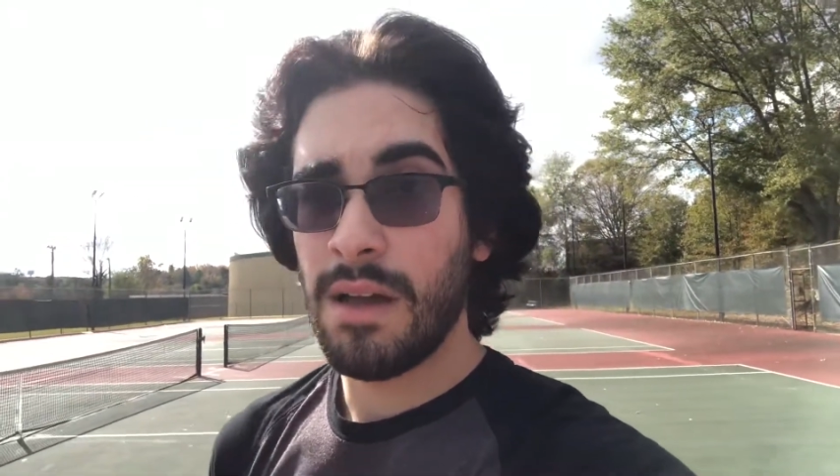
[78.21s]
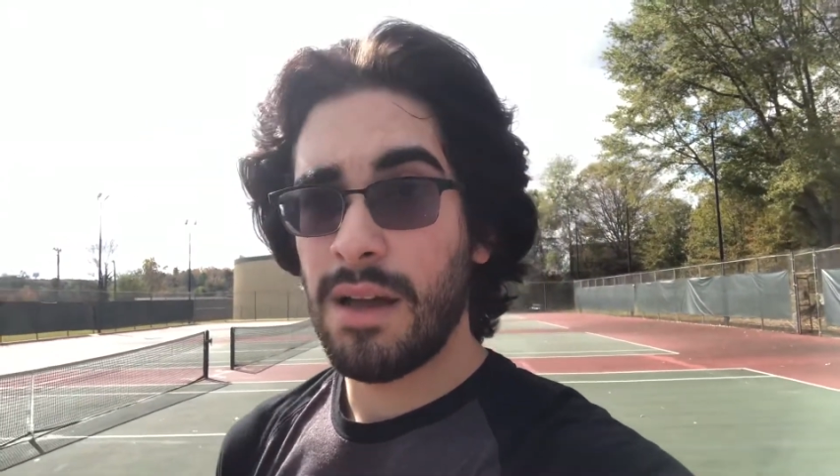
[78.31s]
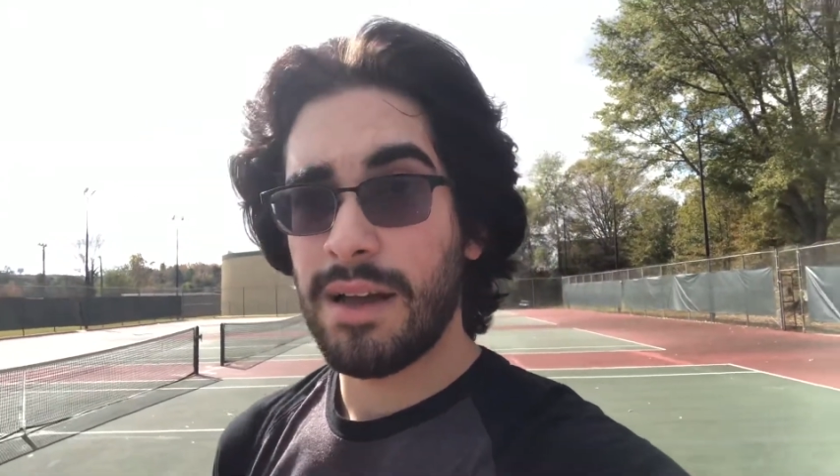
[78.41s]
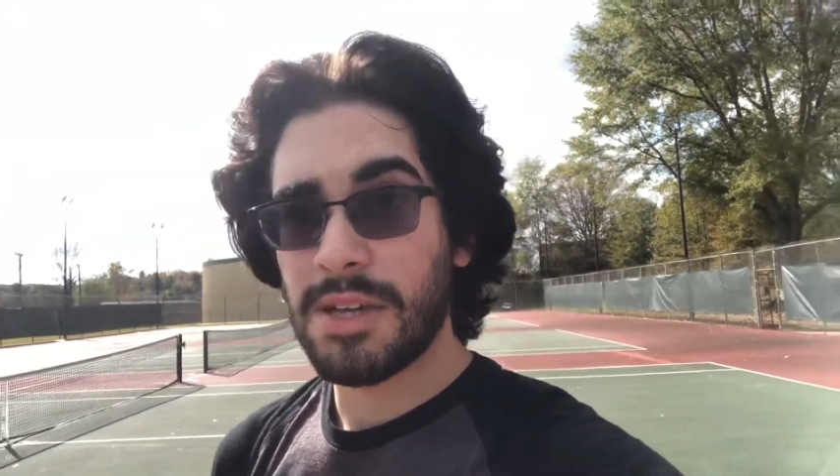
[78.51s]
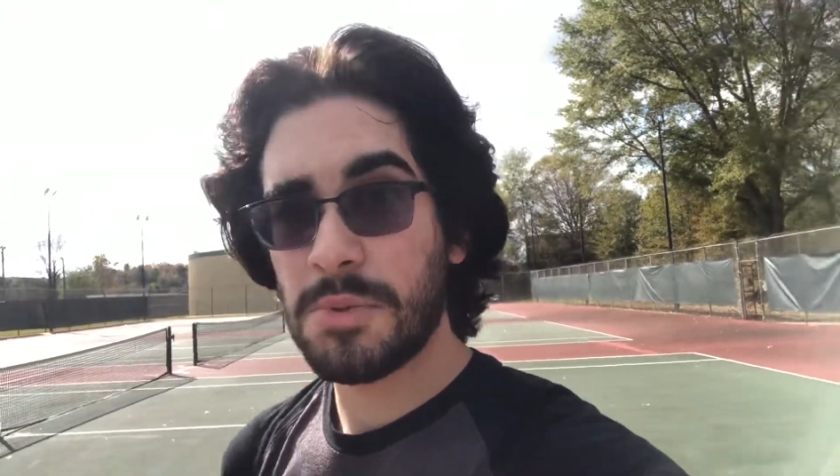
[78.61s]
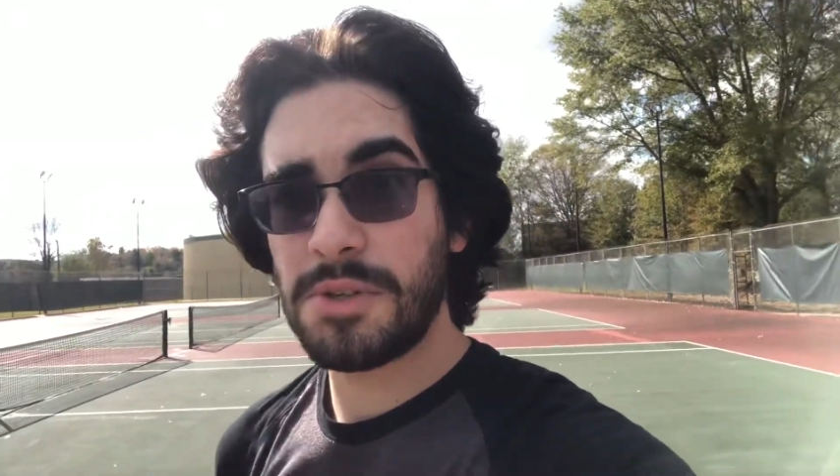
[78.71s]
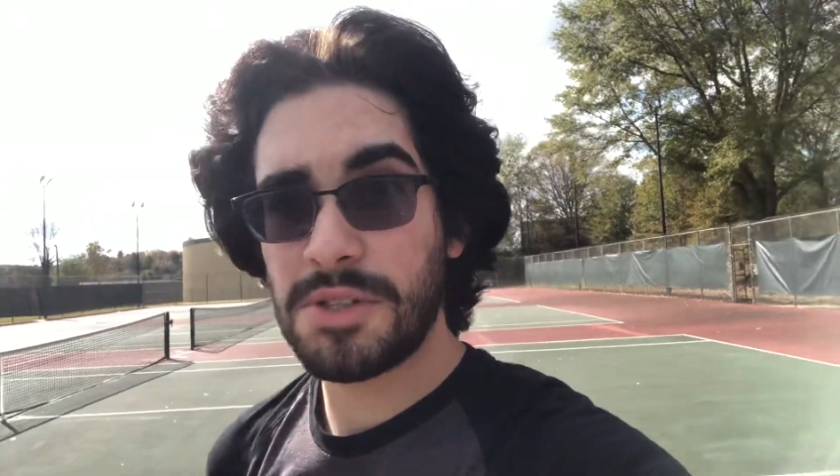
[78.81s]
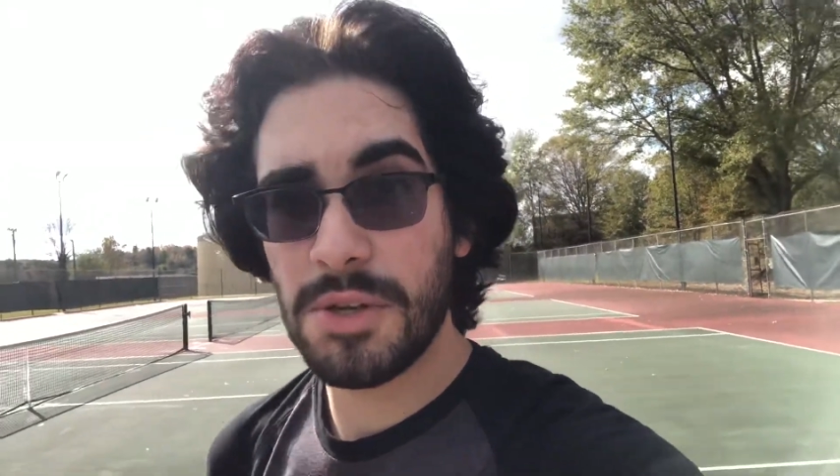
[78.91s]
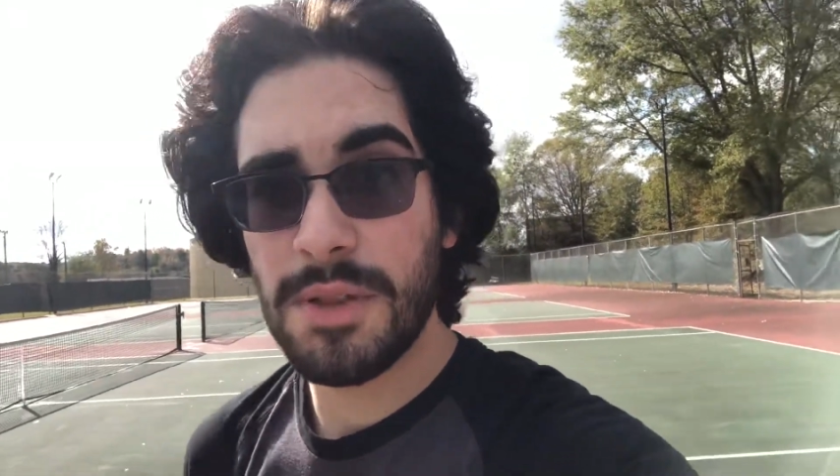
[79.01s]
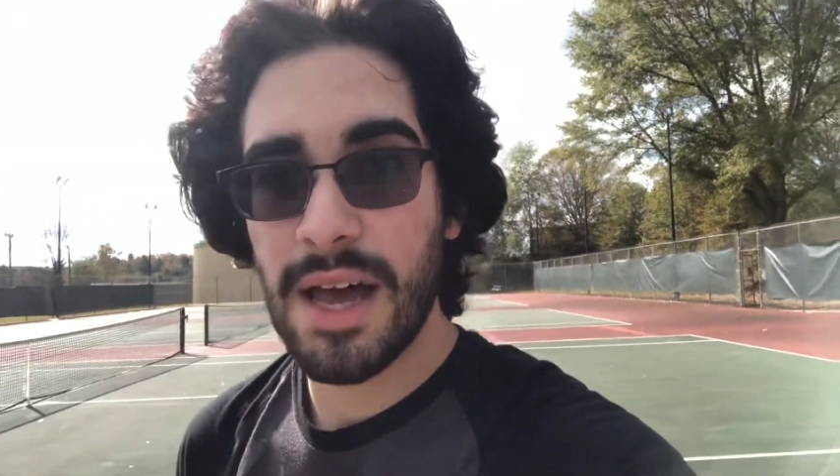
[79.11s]
I guess we'll just
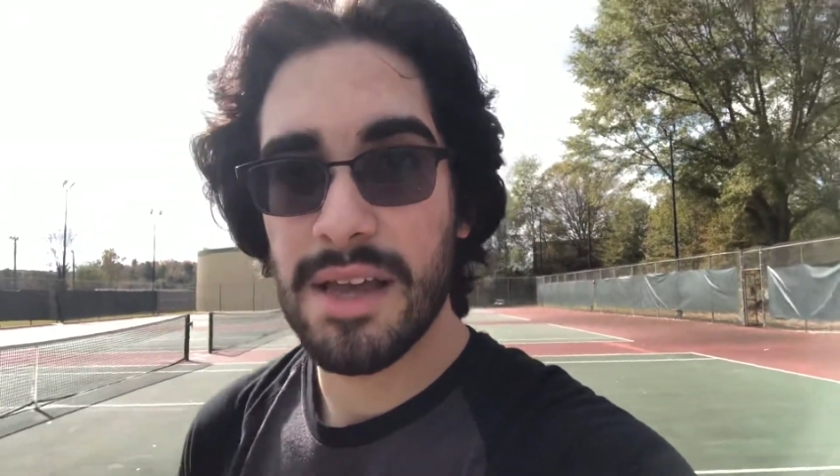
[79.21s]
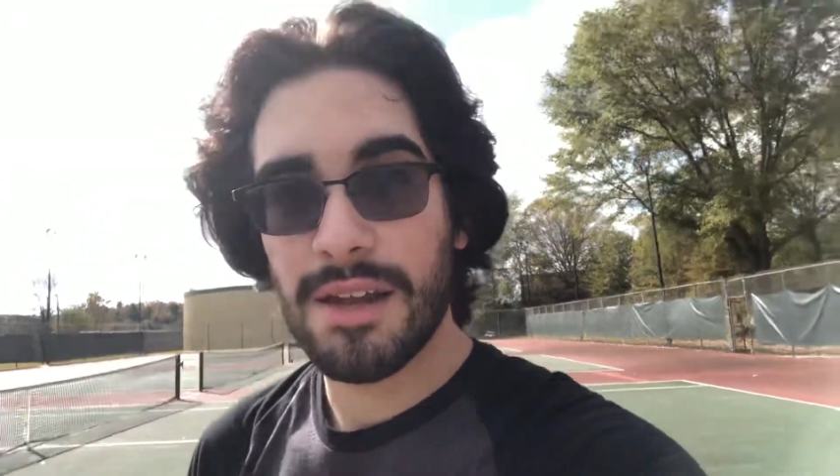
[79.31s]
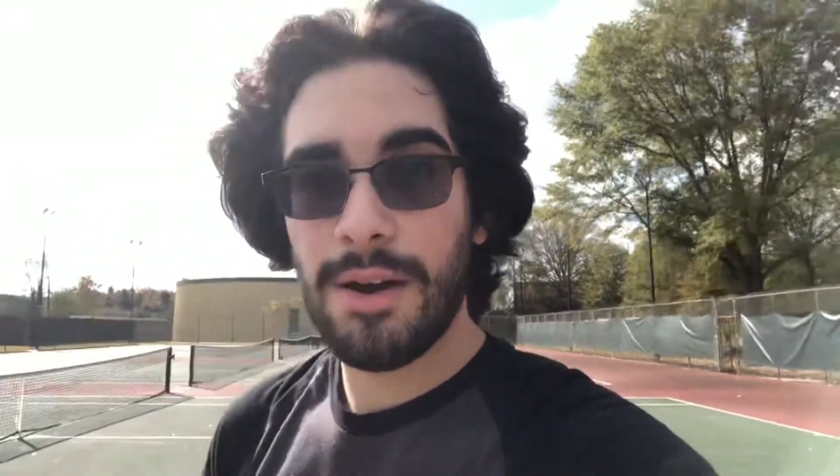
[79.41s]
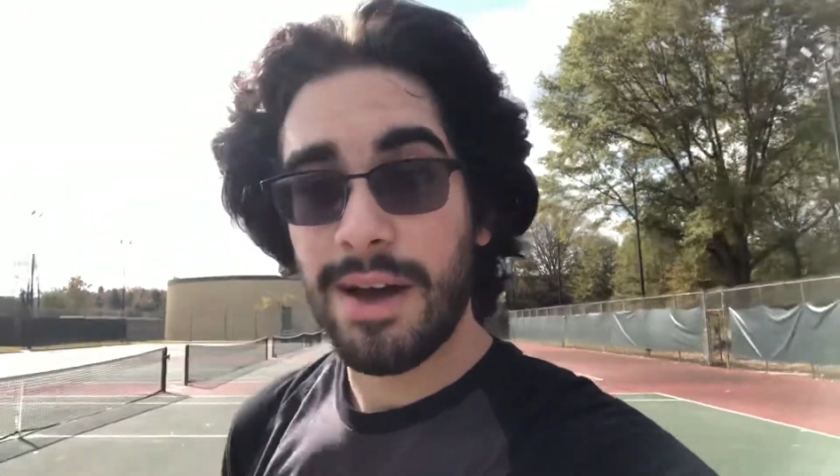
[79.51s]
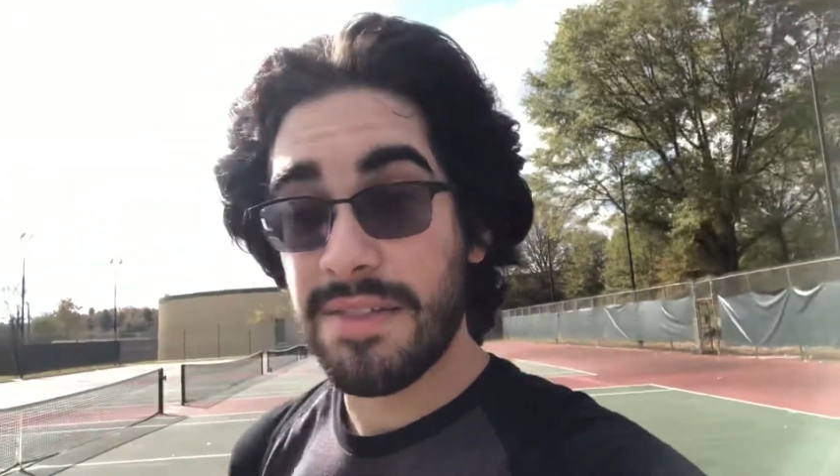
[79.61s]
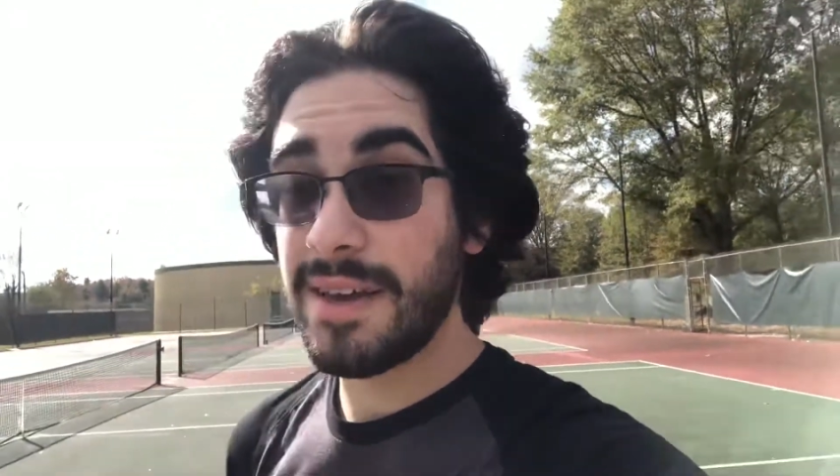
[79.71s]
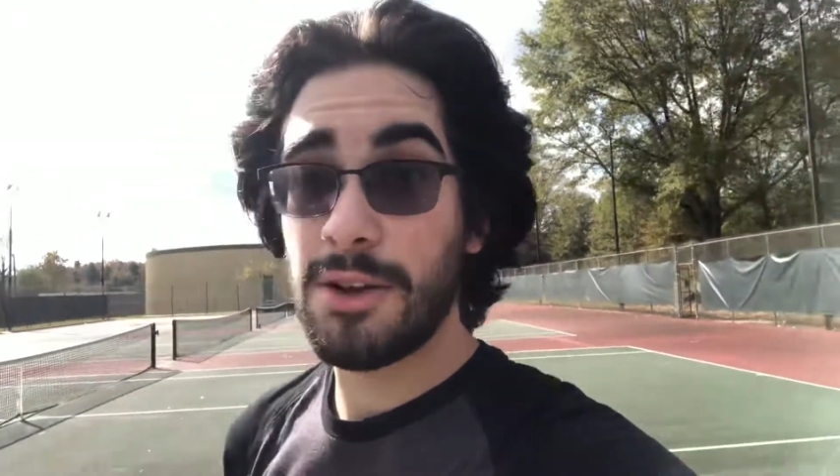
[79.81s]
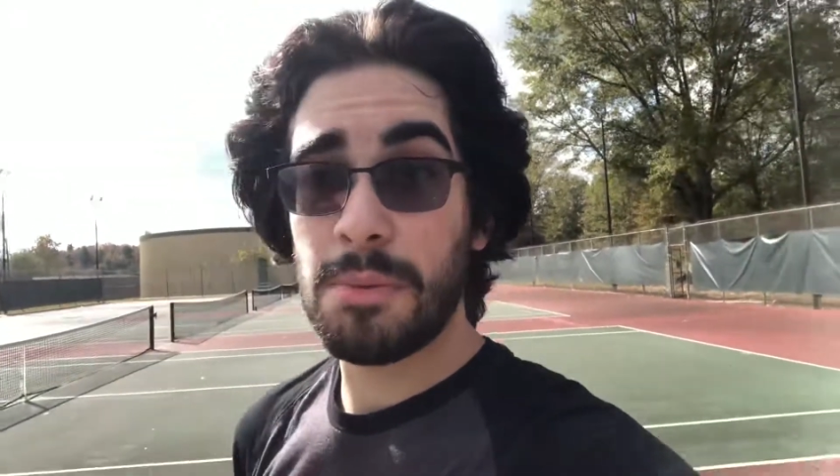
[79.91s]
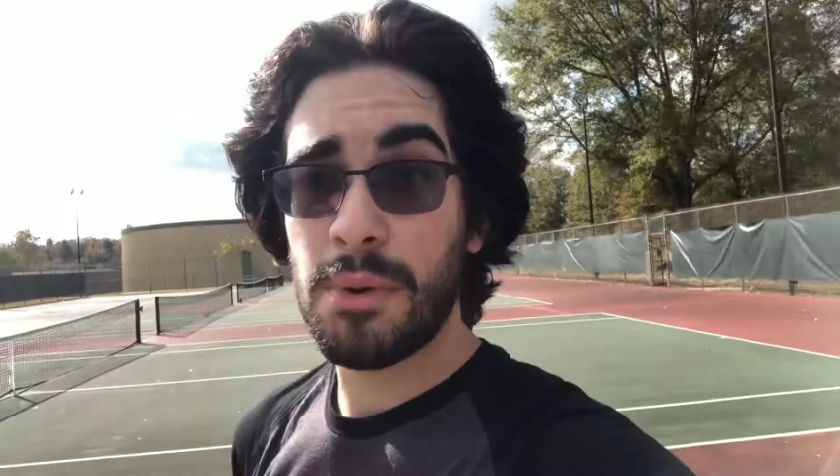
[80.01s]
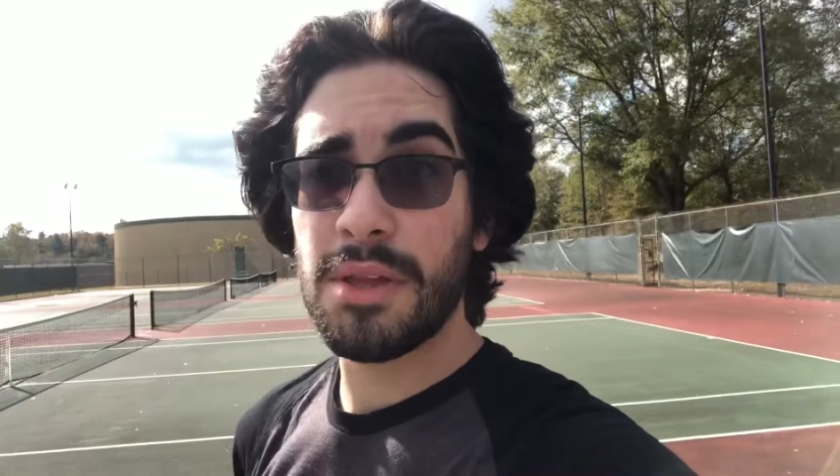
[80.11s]
do that, you know? I think
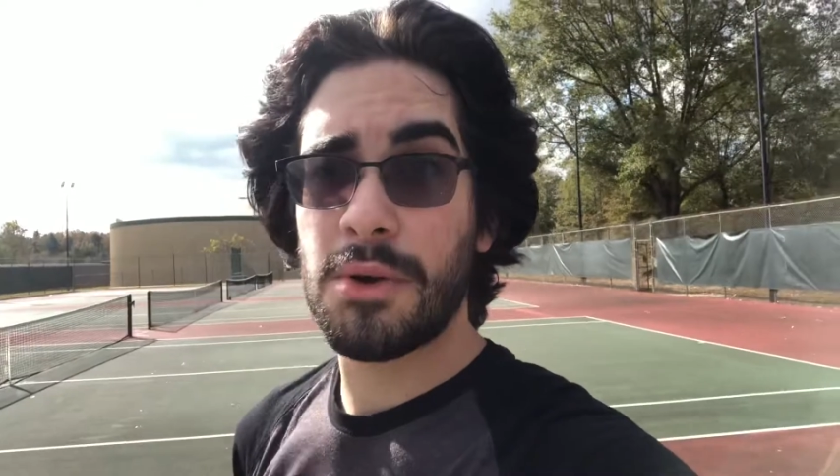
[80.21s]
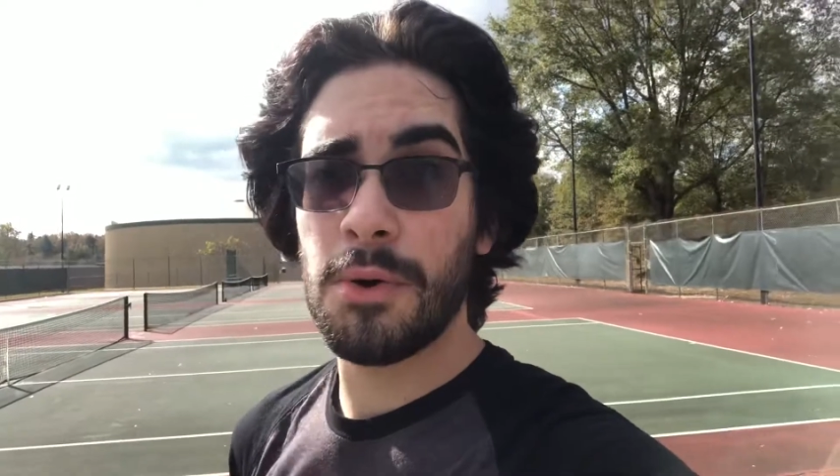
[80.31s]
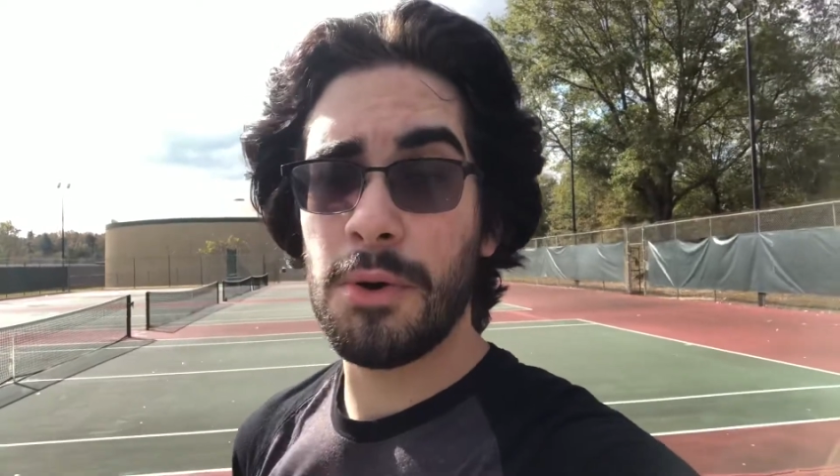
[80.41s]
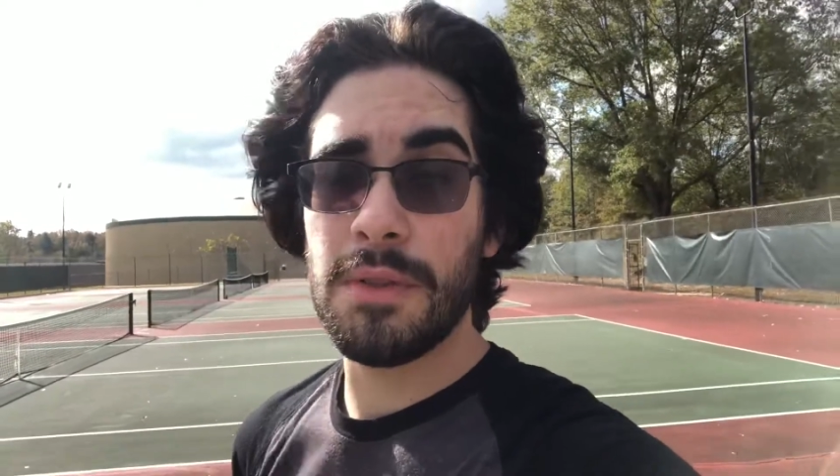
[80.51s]
it'll be really cool.